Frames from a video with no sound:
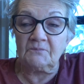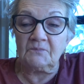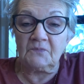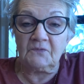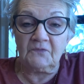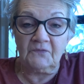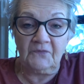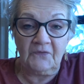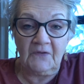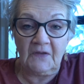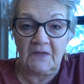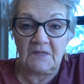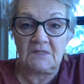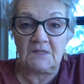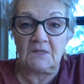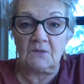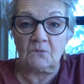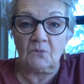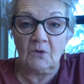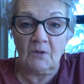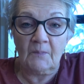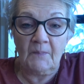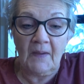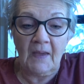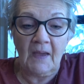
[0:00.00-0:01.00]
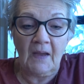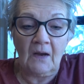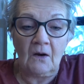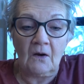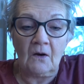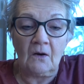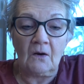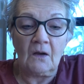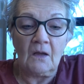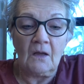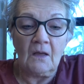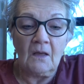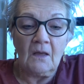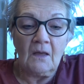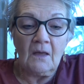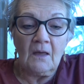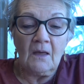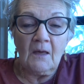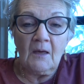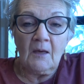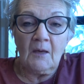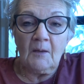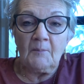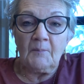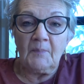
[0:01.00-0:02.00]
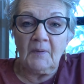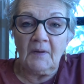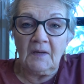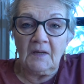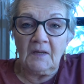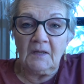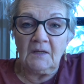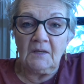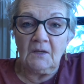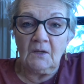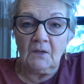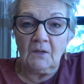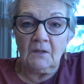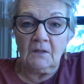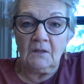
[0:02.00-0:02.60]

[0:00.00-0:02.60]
fix and repair, but